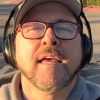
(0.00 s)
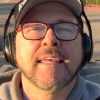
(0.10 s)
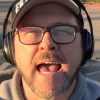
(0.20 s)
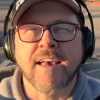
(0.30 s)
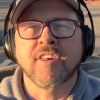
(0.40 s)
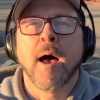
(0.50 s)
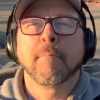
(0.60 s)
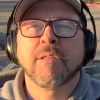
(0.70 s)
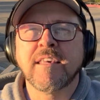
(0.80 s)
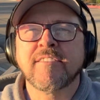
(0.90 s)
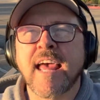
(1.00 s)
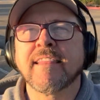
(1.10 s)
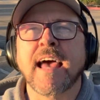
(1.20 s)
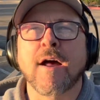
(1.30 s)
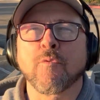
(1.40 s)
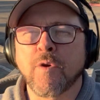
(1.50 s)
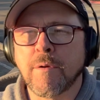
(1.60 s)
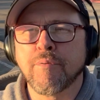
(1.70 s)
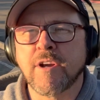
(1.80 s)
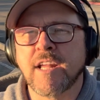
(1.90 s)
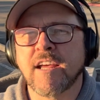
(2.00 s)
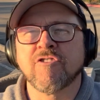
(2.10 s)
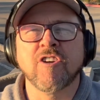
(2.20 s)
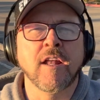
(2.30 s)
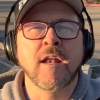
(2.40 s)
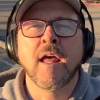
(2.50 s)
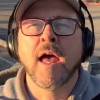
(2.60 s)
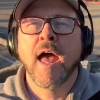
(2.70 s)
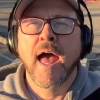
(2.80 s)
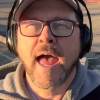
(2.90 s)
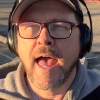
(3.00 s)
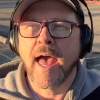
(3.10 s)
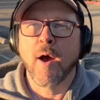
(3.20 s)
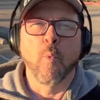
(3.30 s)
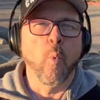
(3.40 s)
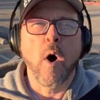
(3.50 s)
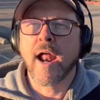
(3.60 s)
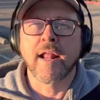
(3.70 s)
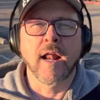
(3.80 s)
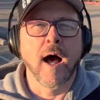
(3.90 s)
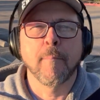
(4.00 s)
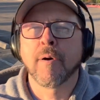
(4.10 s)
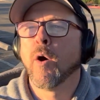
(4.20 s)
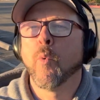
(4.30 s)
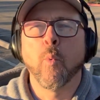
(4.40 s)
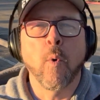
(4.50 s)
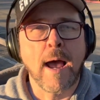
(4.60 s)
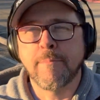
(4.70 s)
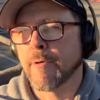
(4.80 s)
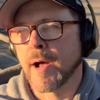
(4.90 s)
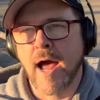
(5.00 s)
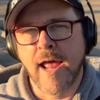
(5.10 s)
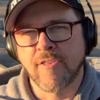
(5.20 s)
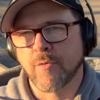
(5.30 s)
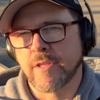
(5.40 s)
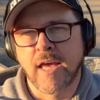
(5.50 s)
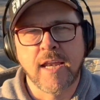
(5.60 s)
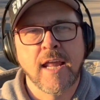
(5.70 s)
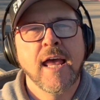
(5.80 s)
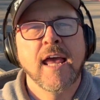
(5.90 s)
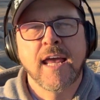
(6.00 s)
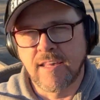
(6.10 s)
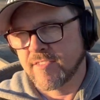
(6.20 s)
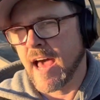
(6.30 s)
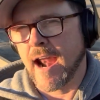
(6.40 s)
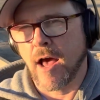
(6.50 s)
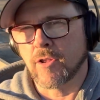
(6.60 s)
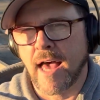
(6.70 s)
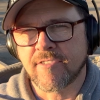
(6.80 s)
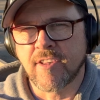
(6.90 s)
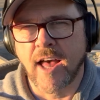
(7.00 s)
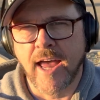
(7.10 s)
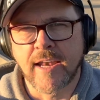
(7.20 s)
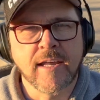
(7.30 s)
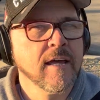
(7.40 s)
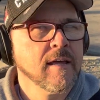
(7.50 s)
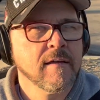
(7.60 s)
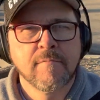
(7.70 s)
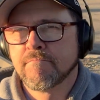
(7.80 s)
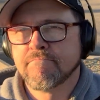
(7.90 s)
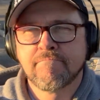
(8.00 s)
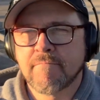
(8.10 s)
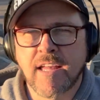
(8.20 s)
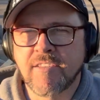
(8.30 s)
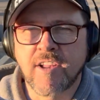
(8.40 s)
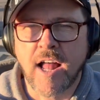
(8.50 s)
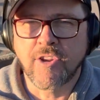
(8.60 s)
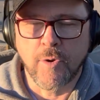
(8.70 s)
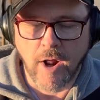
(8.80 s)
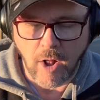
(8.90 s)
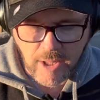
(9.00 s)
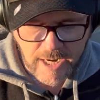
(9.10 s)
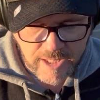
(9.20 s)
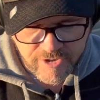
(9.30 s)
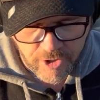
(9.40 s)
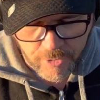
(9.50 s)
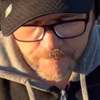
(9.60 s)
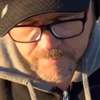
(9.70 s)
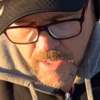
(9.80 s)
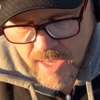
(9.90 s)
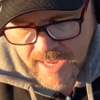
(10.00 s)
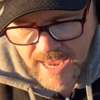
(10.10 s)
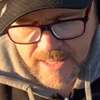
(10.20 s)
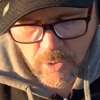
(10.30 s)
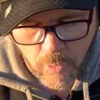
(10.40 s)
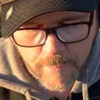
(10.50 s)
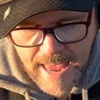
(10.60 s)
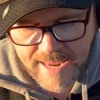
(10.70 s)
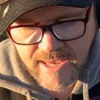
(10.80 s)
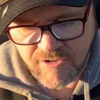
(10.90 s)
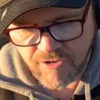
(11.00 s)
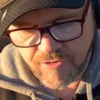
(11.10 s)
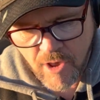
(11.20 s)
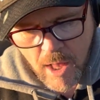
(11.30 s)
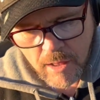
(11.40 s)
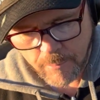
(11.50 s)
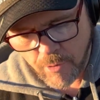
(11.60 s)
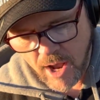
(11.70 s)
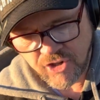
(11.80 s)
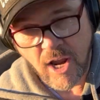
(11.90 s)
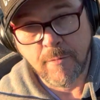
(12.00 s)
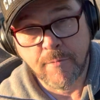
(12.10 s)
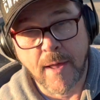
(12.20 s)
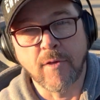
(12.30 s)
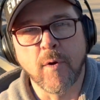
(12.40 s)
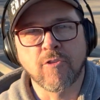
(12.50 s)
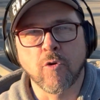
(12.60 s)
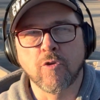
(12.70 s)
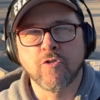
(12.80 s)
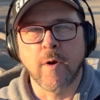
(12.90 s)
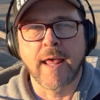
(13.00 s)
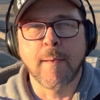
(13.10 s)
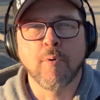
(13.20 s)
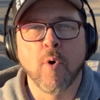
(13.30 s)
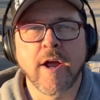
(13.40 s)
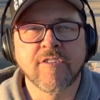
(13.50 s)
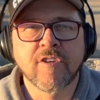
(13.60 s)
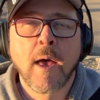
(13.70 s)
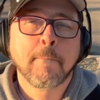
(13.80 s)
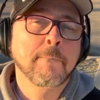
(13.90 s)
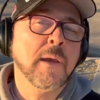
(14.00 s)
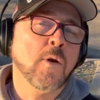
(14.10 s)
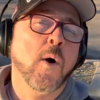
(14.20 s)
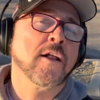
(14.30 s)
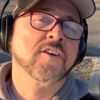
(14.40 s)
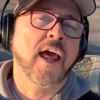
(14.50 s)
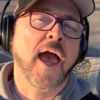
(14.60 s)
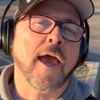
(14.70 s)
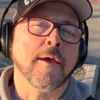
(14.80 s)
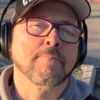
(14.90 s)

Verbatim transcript: Yes, Please take that writ prediction, wad it up, wipe your behinds with it. He sat out last night. He's not doing all 82. He had lower back issues. LeBron James, by the way, scored 28 points. Meanwhile, today,